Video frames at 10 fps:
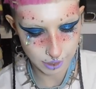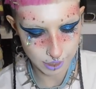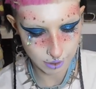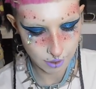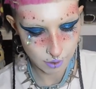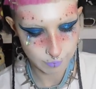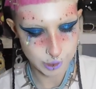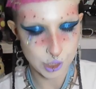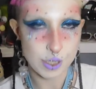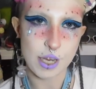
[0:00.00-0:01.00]
Like when
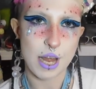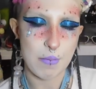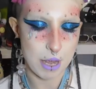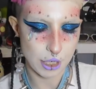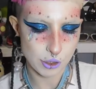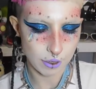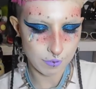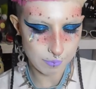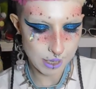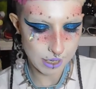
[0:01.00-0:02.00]
she did that picture
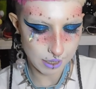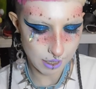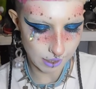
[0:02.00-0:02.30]
of me